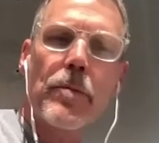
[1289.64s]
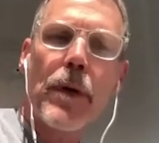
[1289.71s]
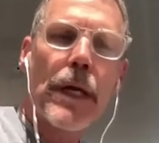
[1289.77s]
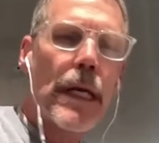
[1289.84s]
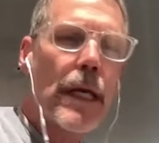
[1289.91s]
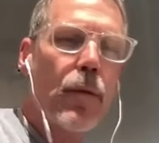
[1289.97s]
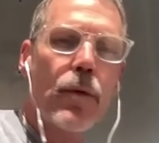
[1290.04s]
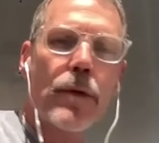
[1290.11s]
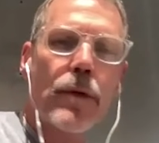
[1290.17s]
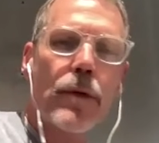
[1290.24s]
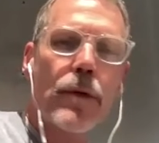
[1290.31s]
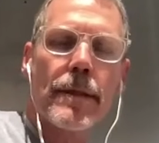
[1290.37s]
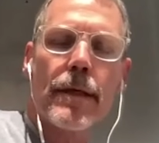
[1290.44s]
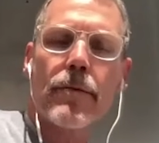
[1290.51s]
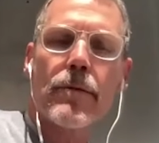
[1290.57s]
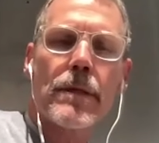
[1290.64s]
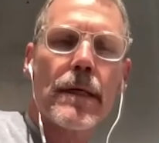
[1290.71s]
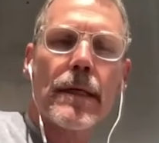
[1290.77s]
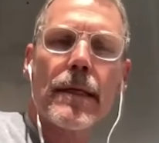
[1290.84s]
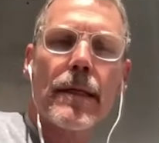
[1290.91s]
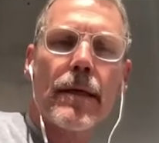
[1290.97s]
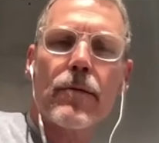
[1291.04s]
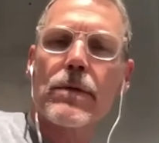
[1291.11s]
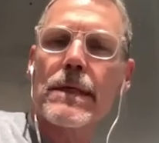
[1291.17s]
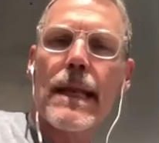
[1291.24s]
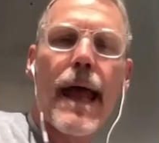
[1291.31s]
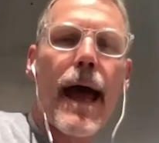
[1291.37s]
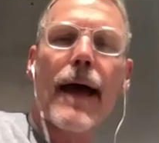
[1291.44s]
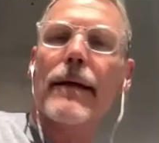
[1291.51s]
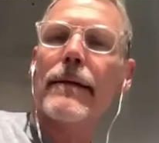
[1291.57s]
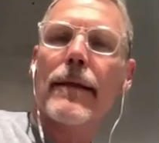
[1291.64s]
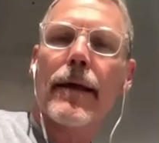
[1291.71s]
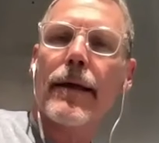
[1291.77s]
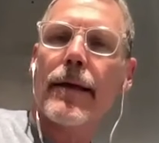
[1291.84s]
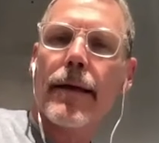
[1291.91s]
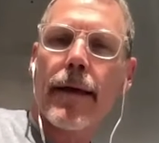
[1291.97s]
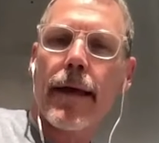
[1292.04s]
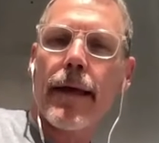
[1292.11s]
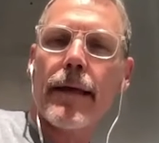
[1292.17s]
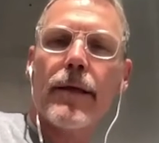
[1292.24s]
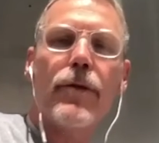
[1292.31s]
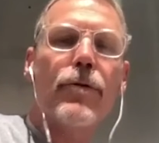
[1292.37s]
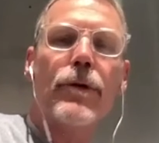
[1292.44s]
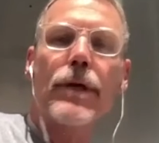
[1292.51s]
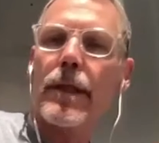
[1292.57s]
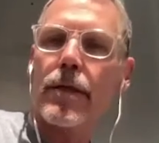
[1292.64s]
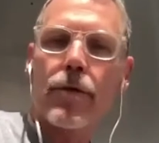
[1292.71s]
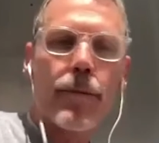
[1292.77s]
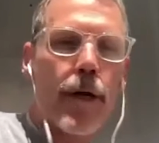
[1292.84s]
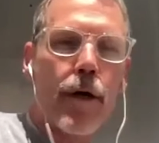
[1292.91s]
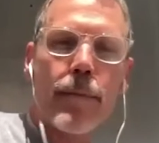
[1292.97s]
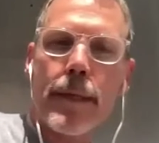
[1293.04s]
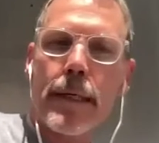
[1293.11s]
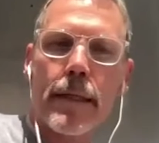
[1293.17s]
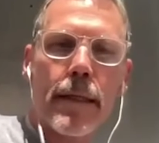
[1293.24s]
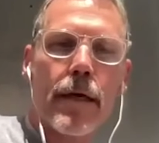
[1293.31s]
but there was not like a nuclear moment.